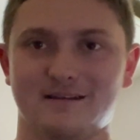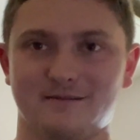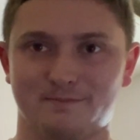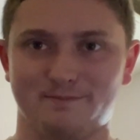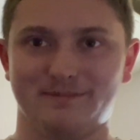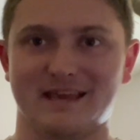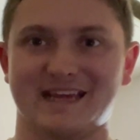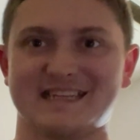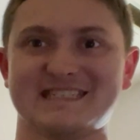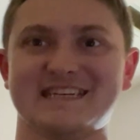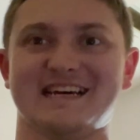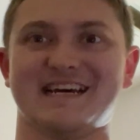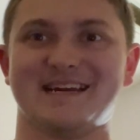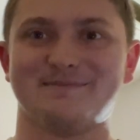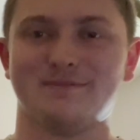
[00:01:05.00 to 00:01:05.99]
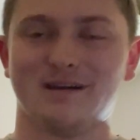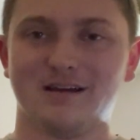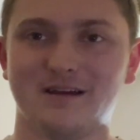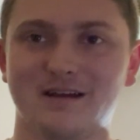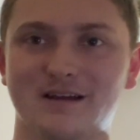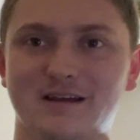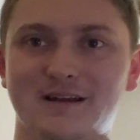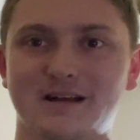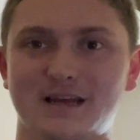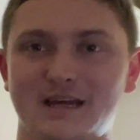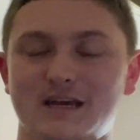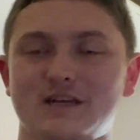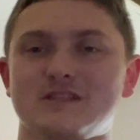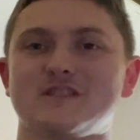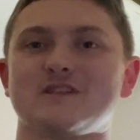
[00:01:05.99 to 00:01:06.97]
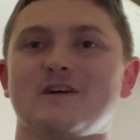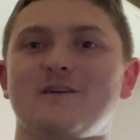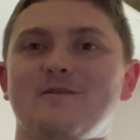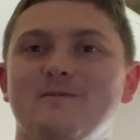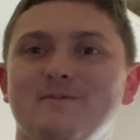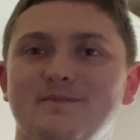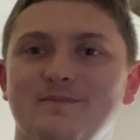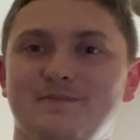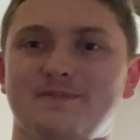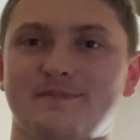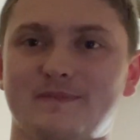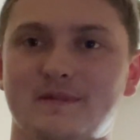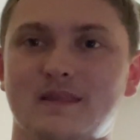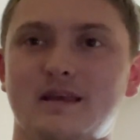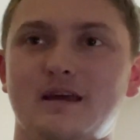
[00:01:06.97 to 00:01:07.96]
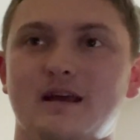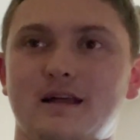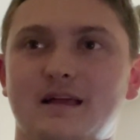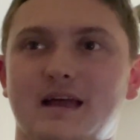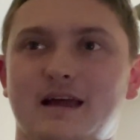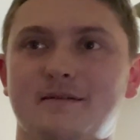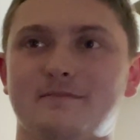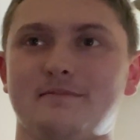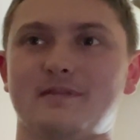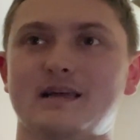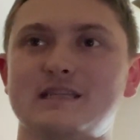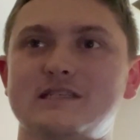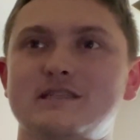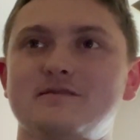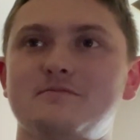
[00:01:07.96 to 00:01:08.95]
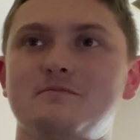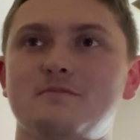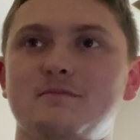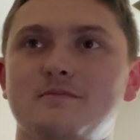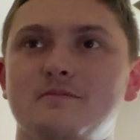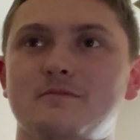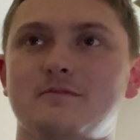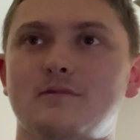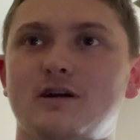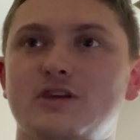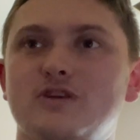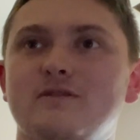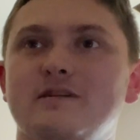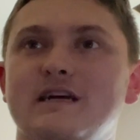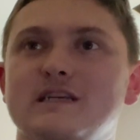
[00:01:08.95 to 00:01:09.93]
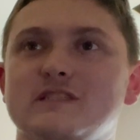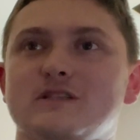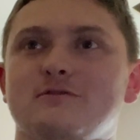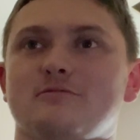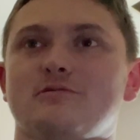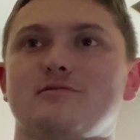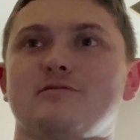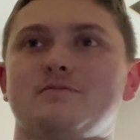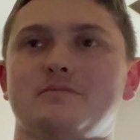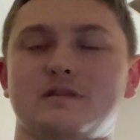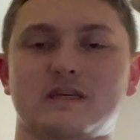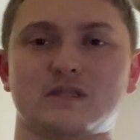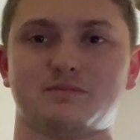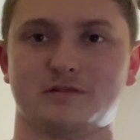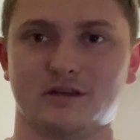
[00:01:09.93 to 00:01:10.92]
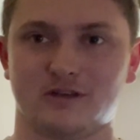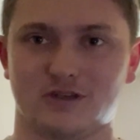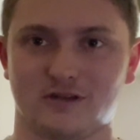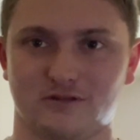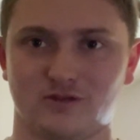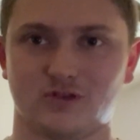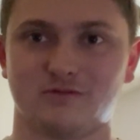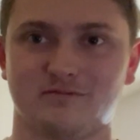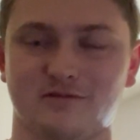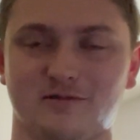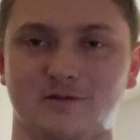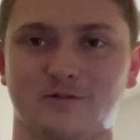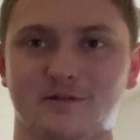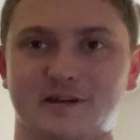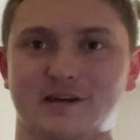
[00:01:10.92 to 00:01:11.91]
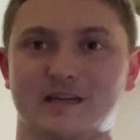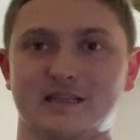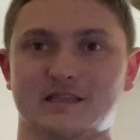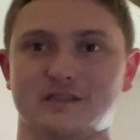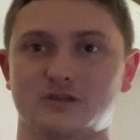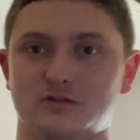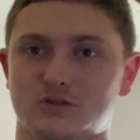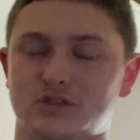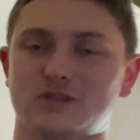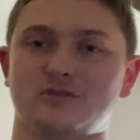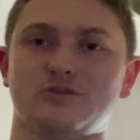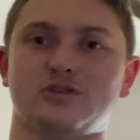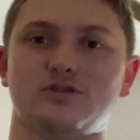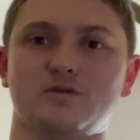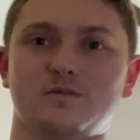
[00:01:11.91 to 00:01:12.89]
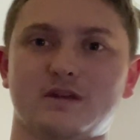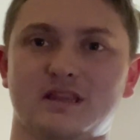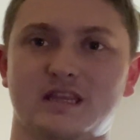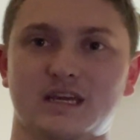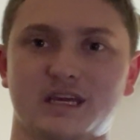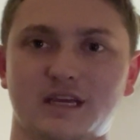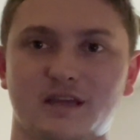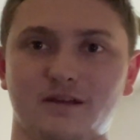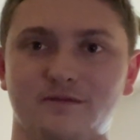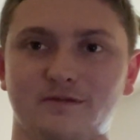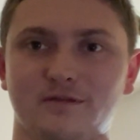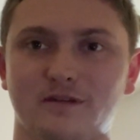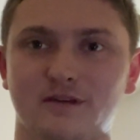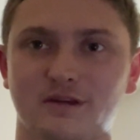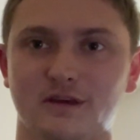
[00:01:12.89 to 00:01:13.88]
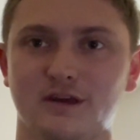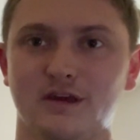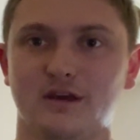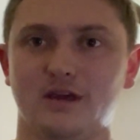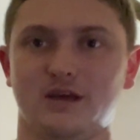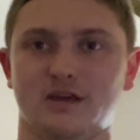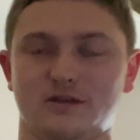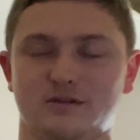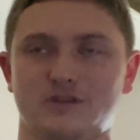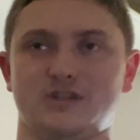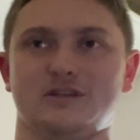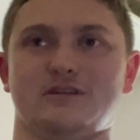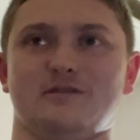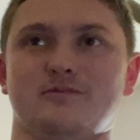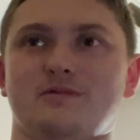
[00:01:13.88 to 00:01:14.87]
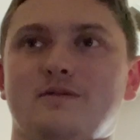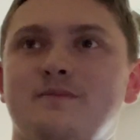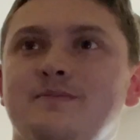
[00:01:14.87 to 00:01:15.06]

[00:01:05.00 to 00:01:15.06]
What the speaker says: big time. So let's walk you guys through these pictures real quick and show you what they've shown.